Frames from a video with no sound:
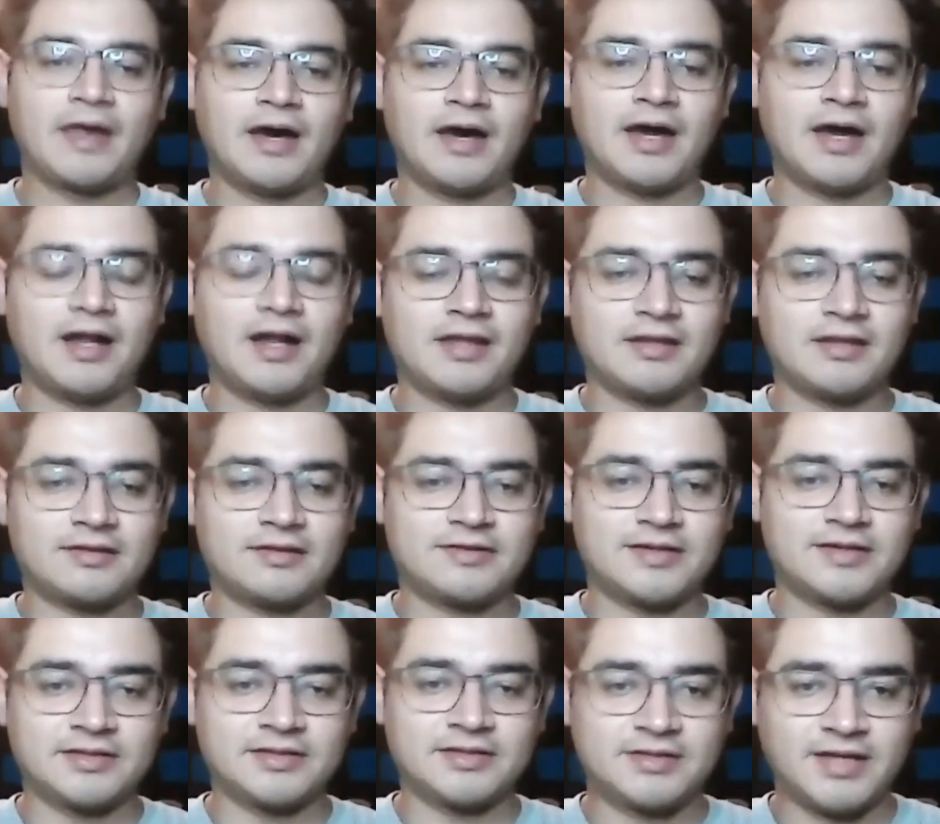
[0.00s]
at a
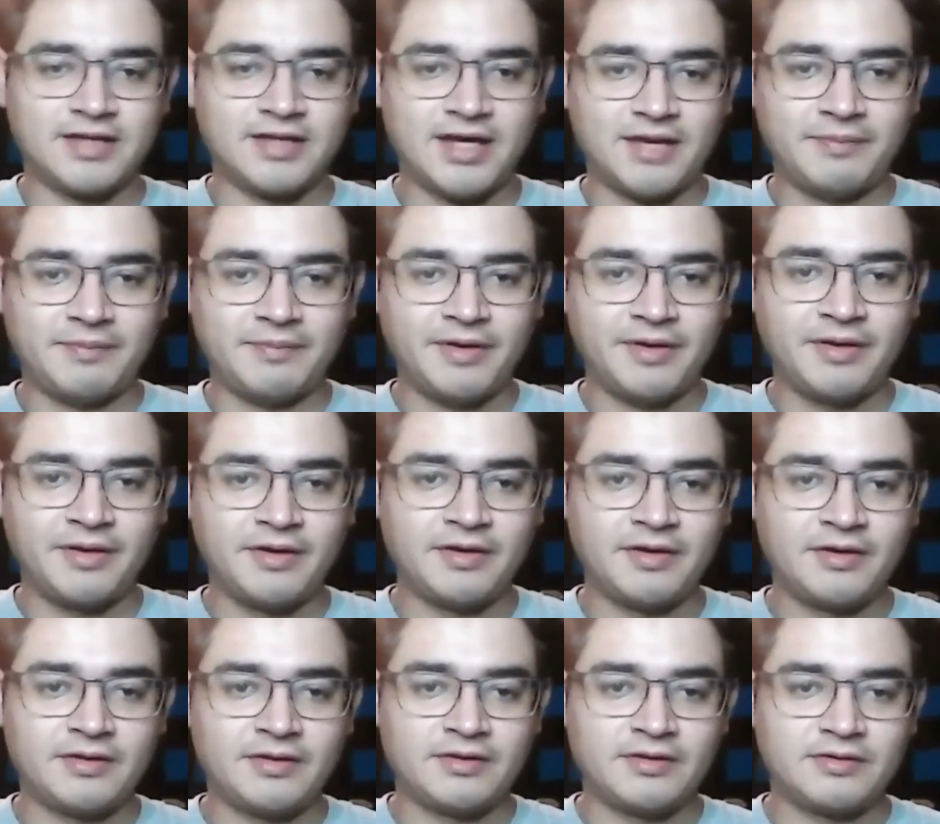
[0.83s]
certain time.
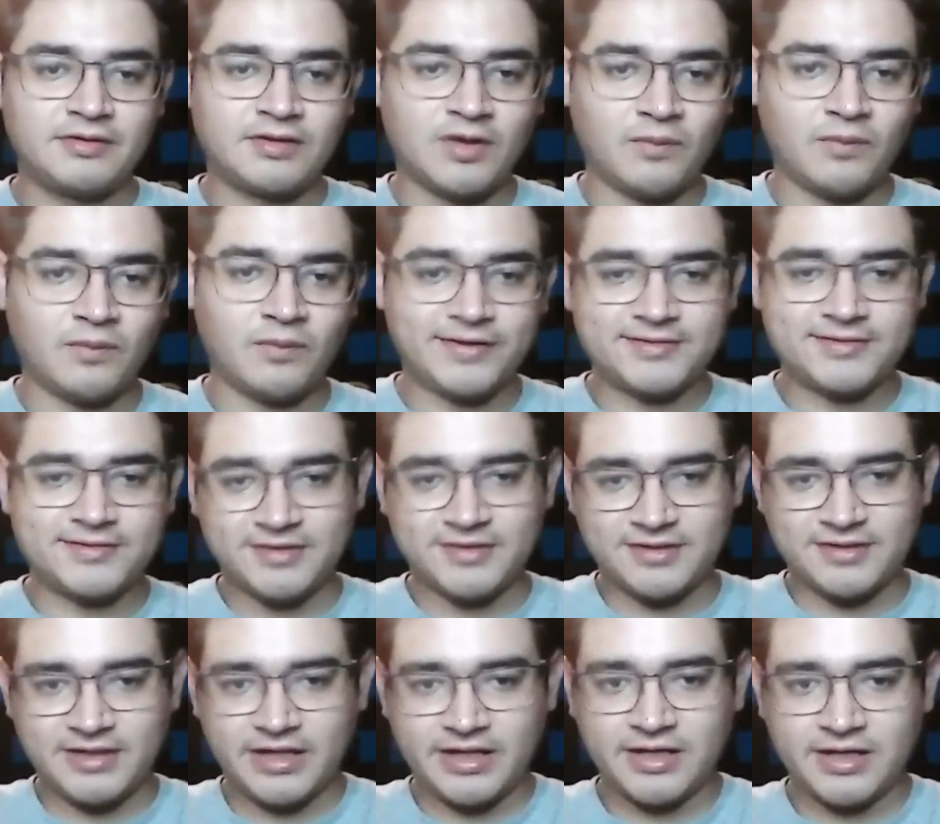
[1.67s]
You can watch
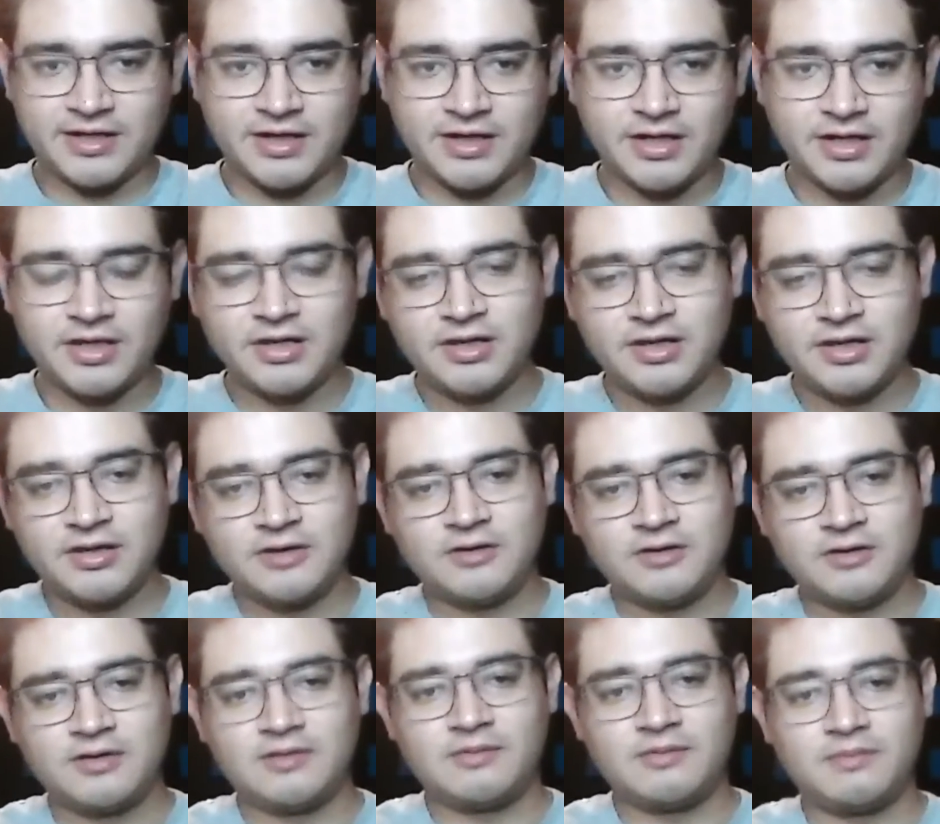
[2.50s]
this later,
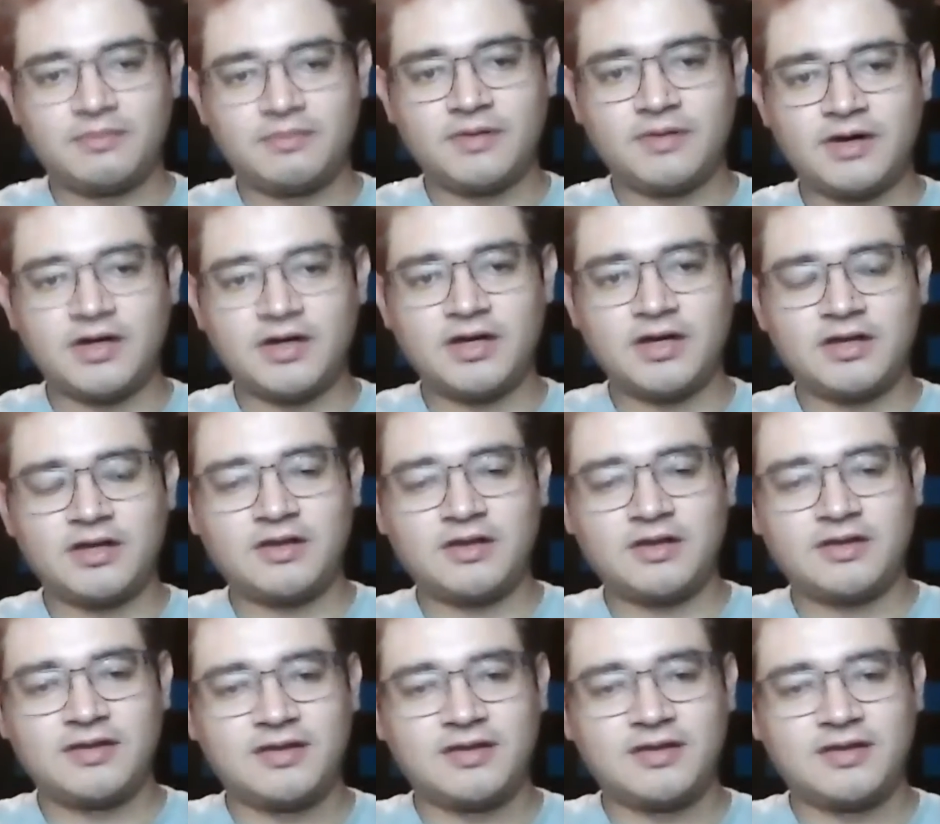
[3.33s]
but